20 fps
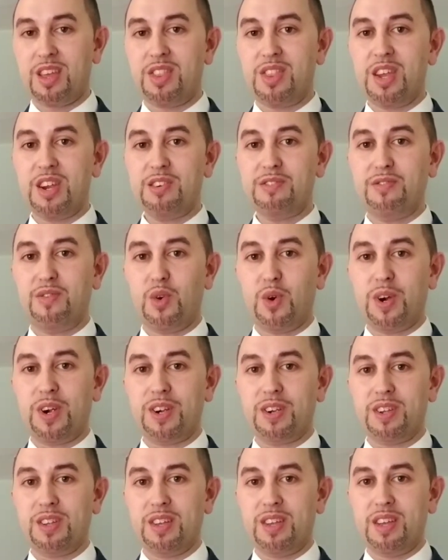
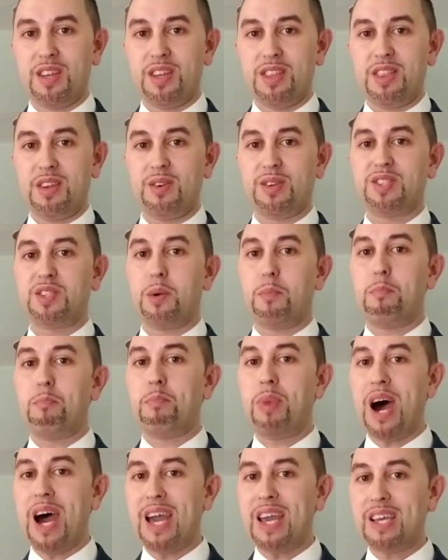Therefore, there is a
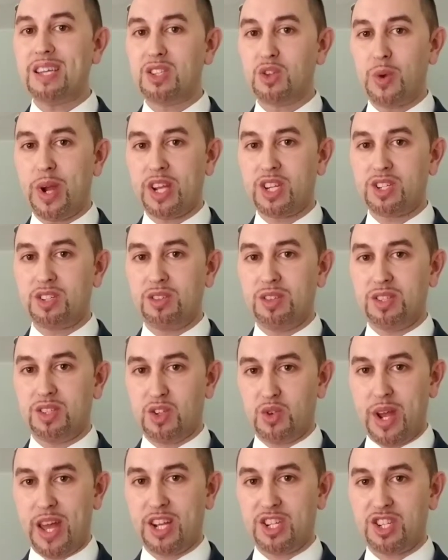bidirectional
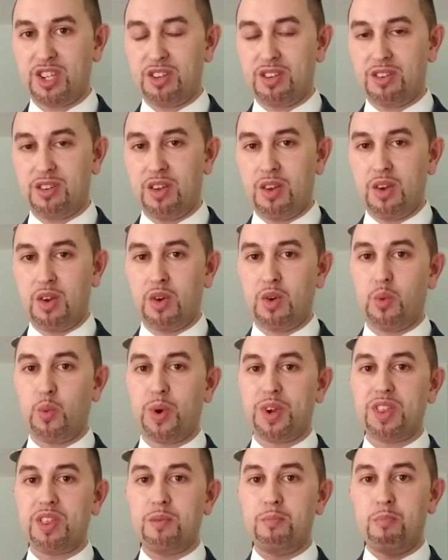interaction
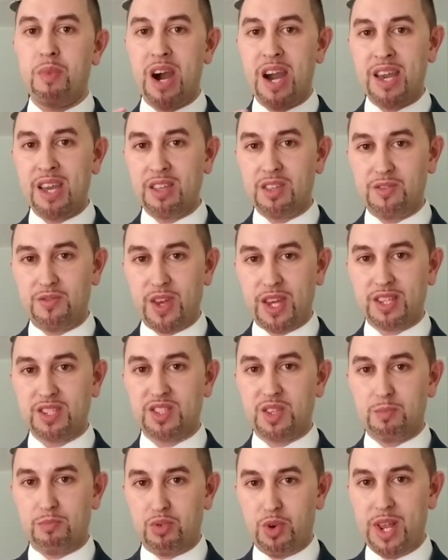where the mind affects
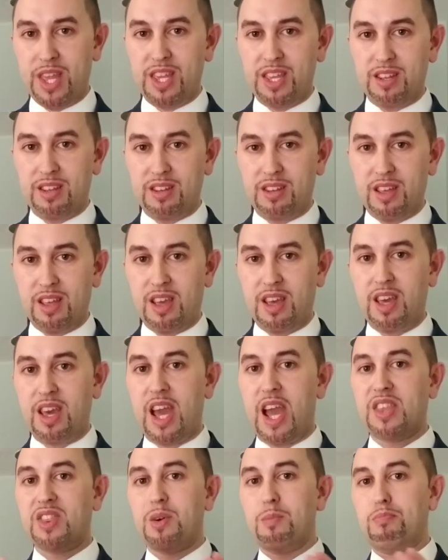the brain
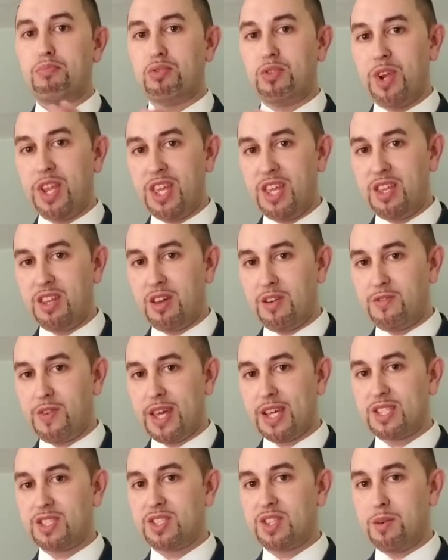and the brain
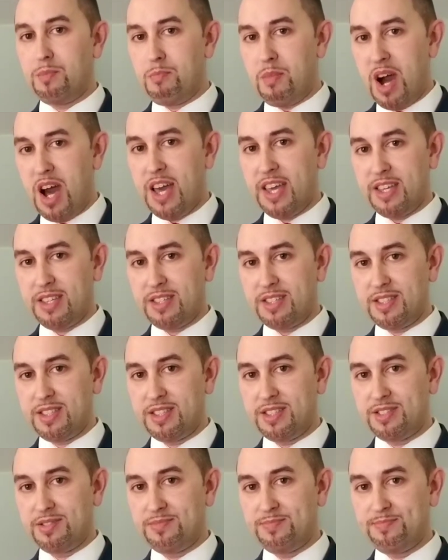affects the mind.
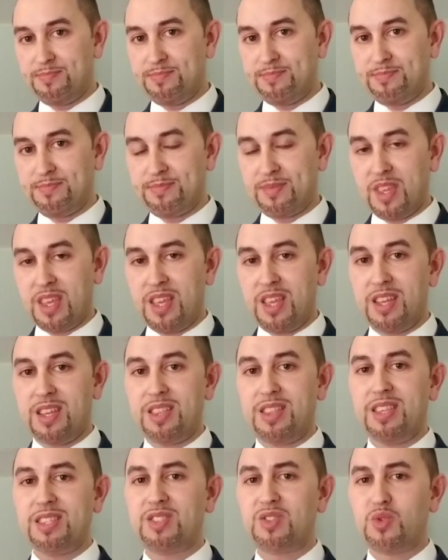
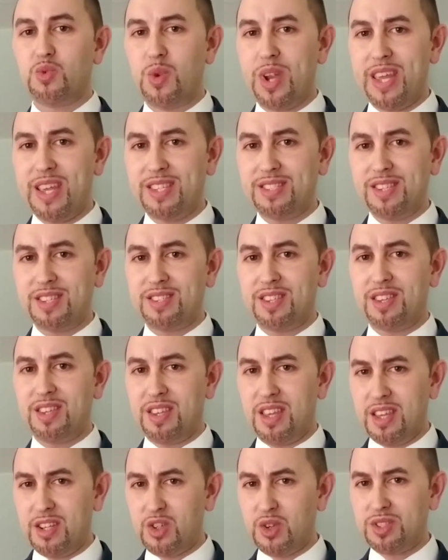This raises an
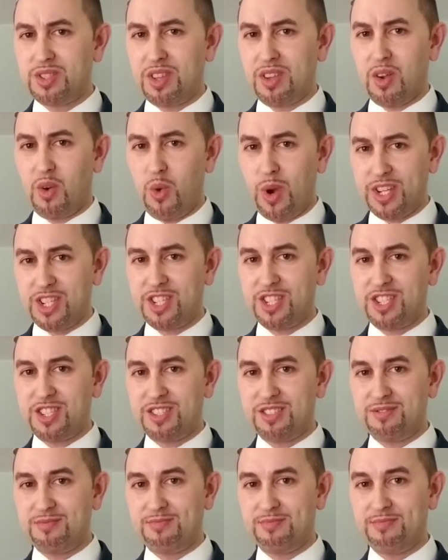interesting
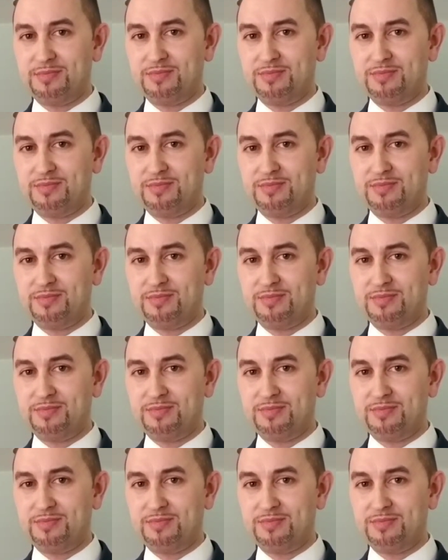question.